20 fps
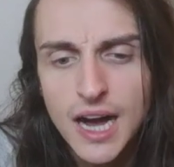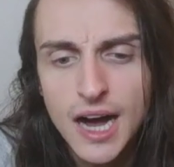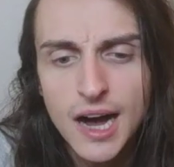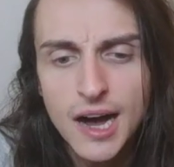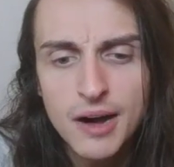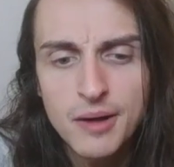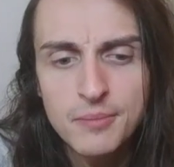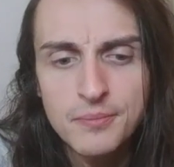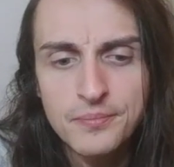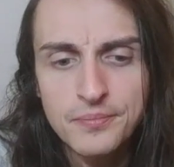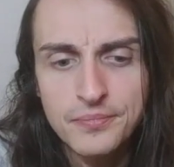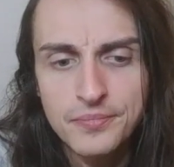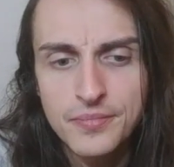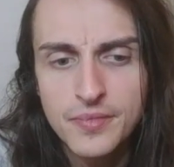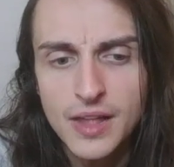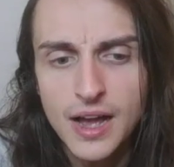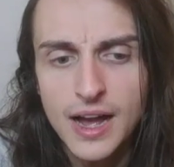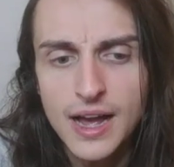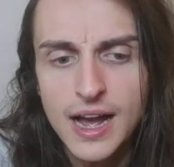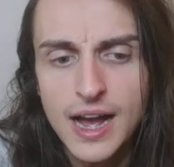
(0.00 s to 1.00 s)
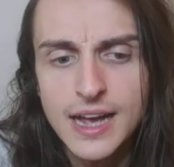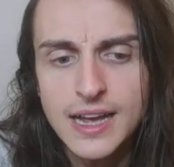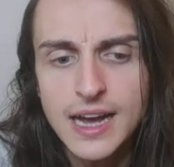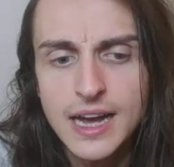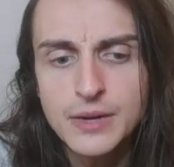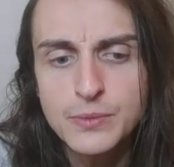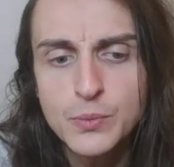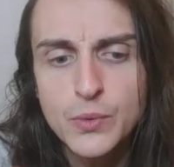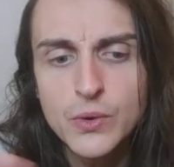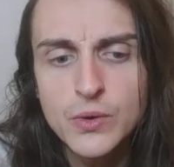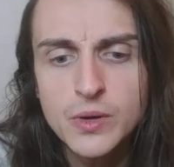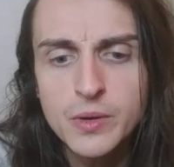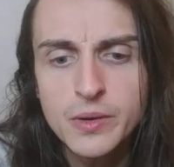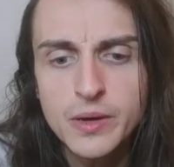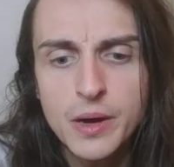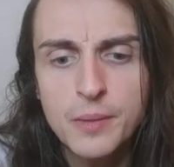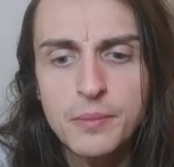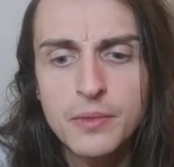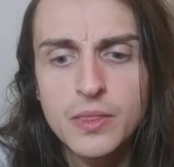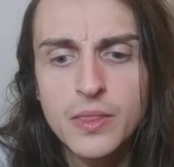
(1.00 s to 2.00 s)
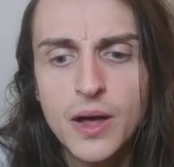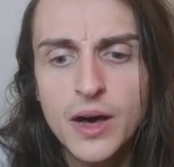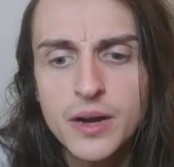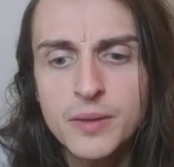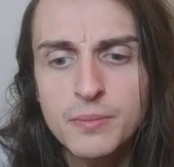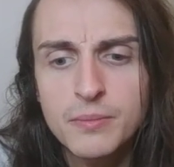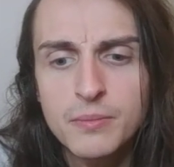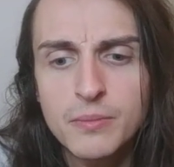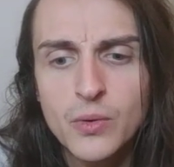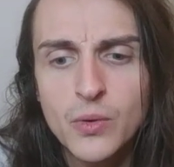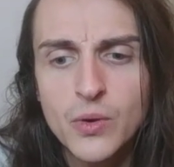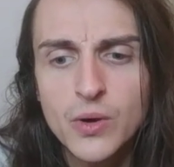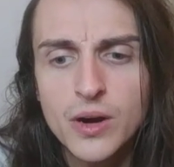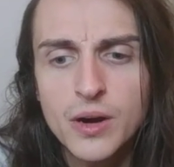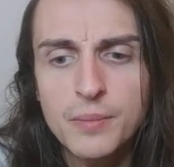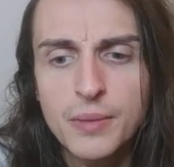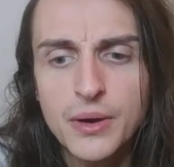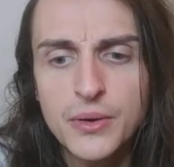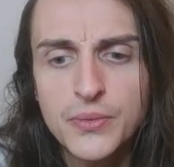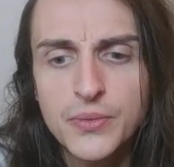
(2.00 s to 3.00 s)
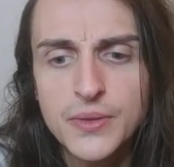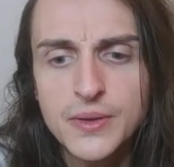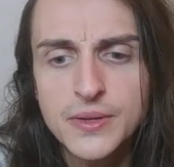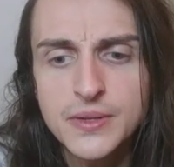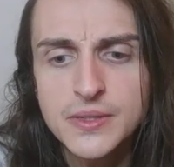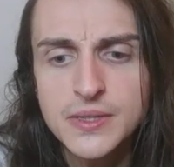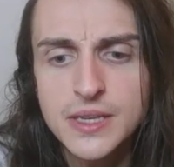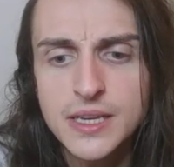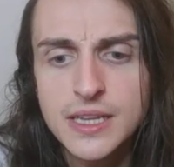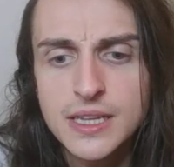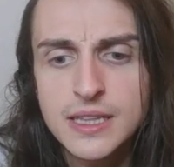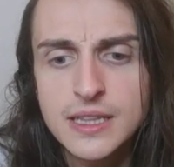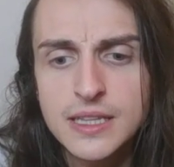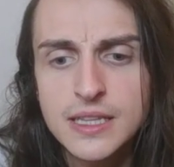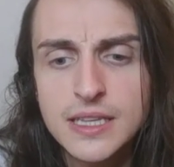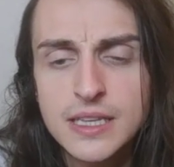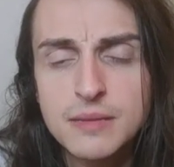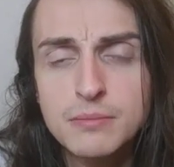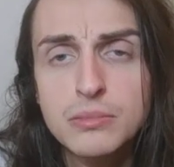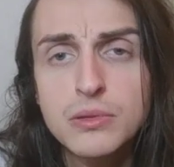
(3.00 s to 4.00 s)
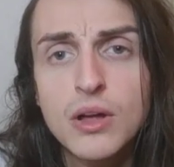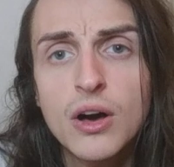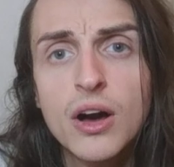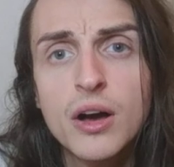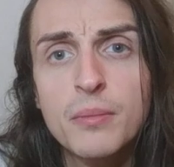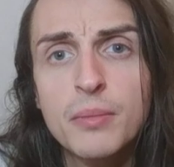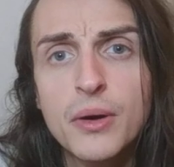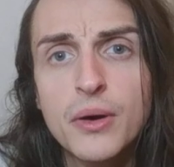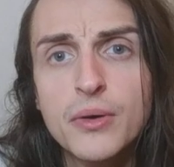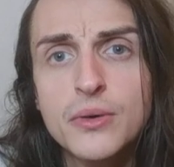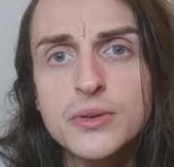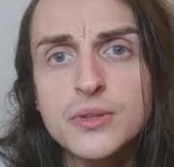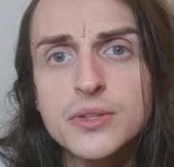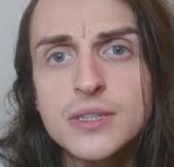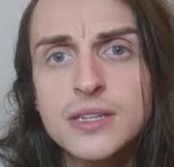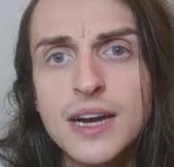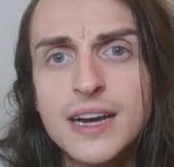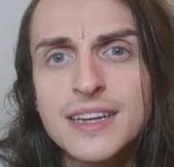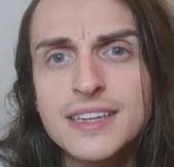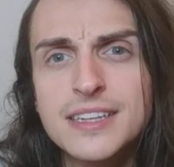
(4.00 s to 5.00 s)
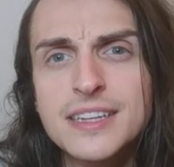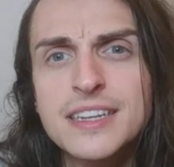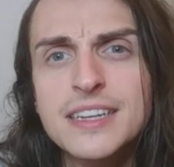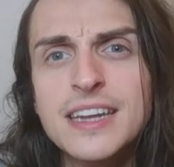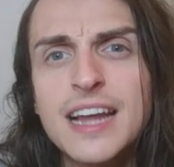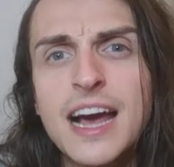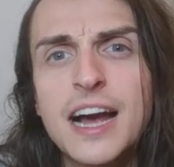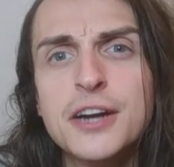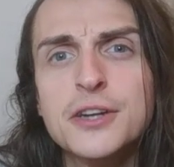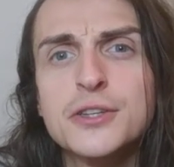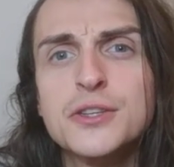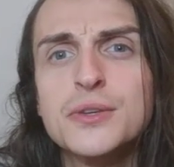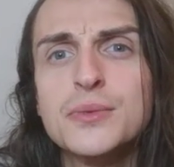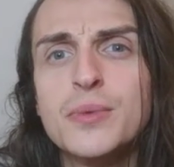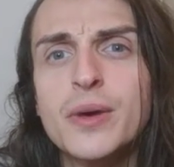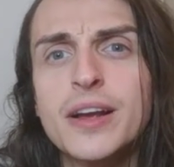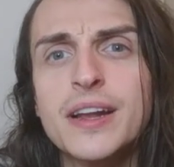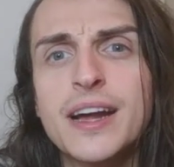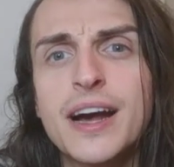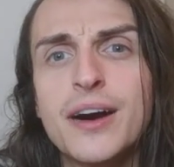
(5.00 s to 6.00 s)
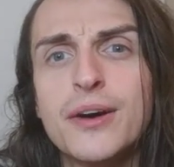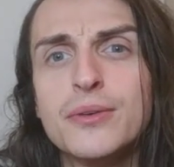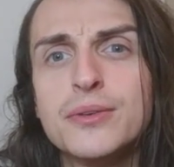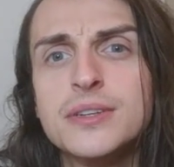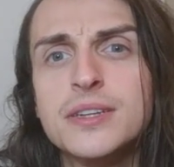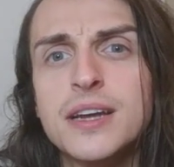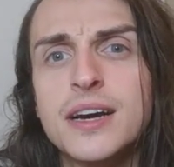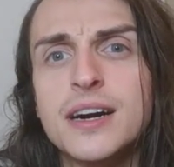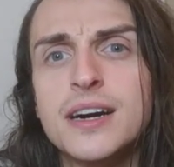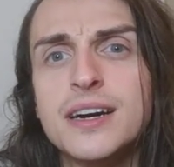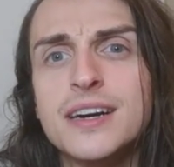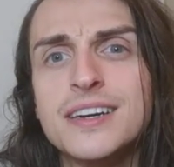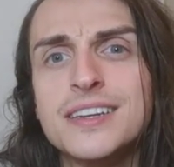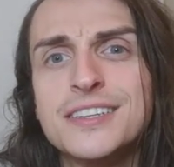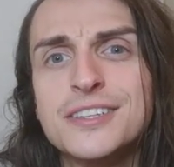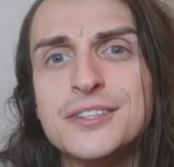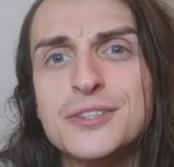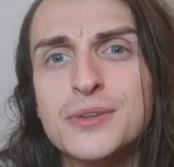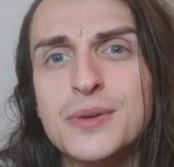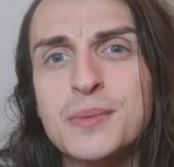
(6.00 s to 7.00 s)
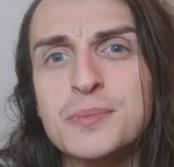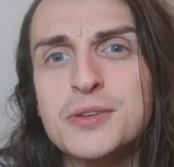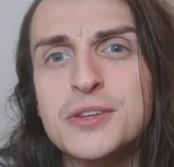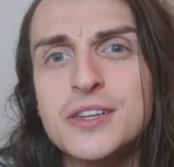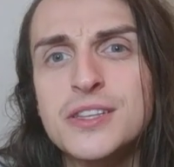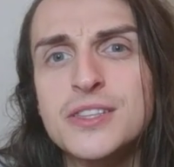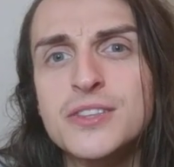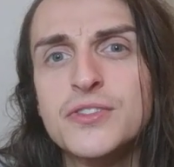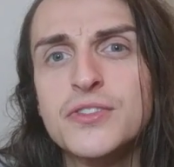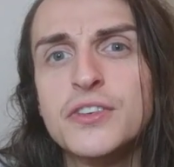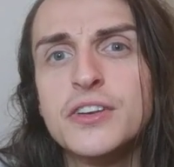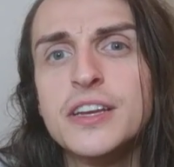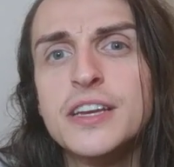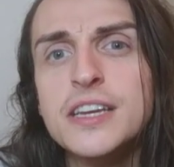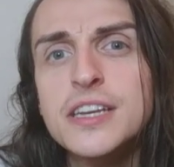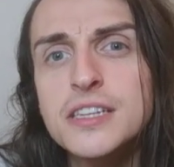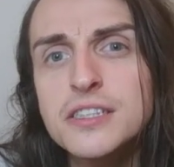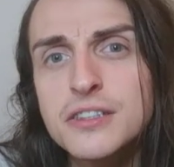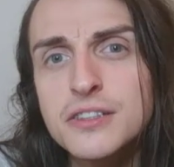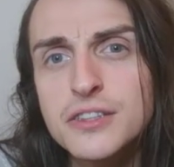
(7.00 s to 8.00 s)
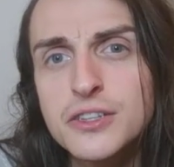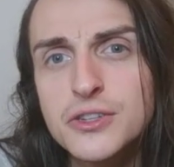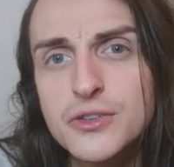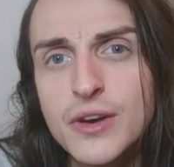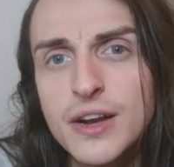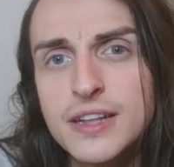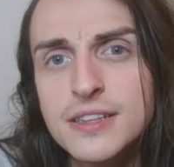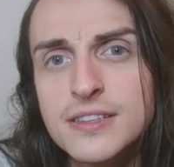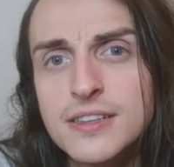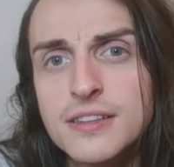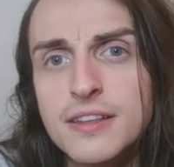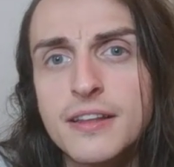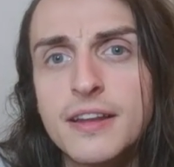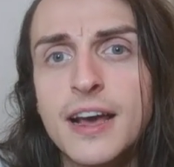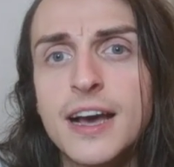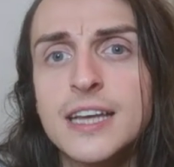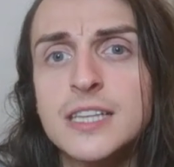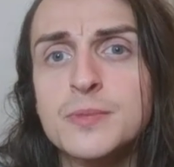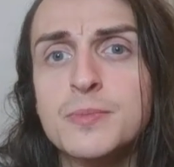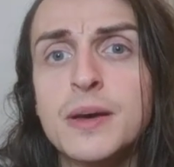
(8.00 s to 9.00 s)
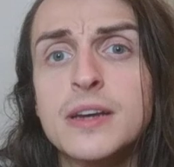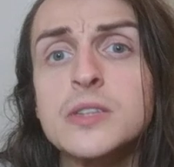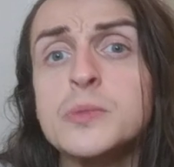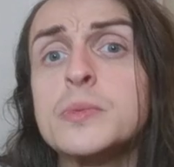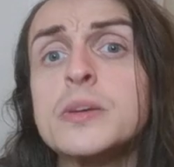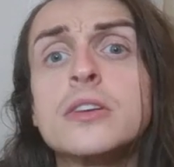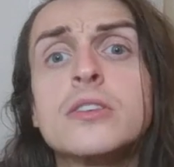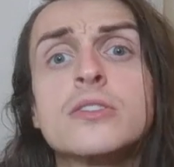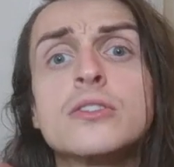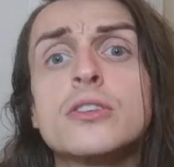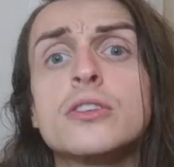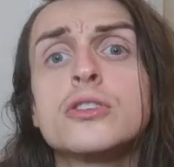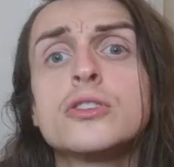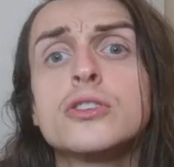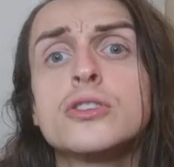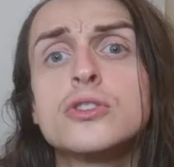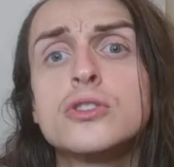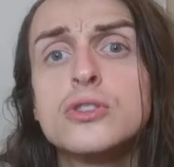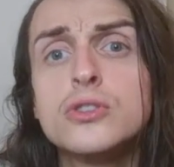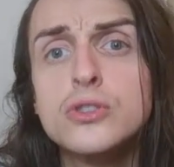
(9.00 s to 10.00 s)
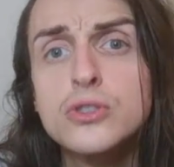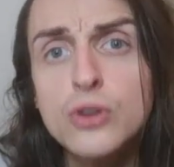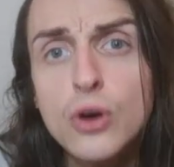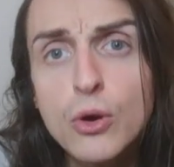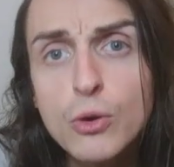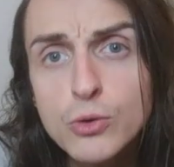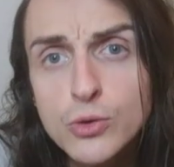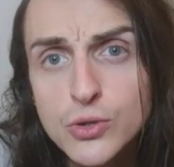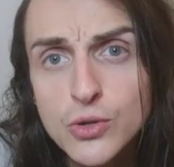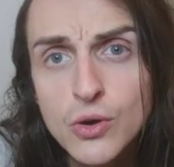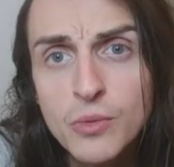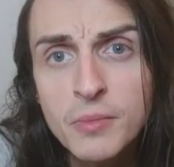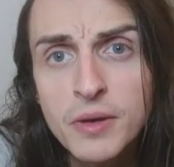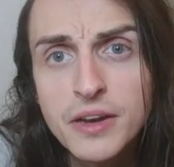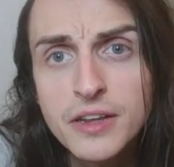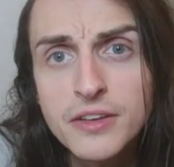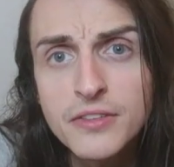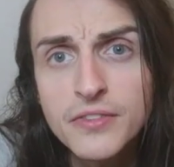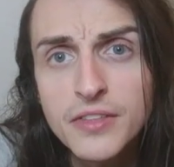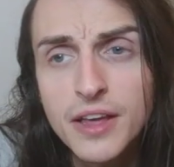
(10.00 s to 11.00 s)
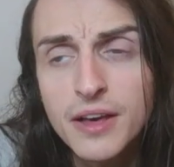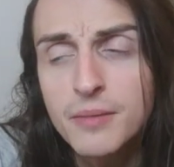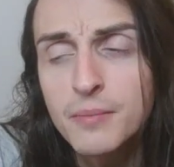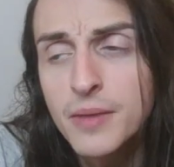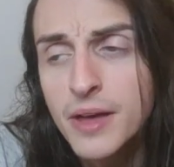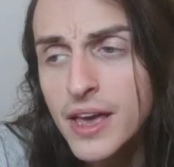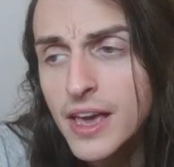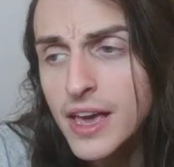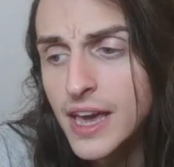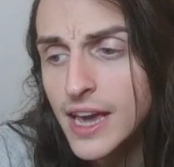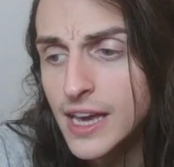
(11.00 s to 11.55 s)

I wrote a lot more about this in the blog post. I didn't actually write out descriptions for each of the transits and aspects because there are just so many of them.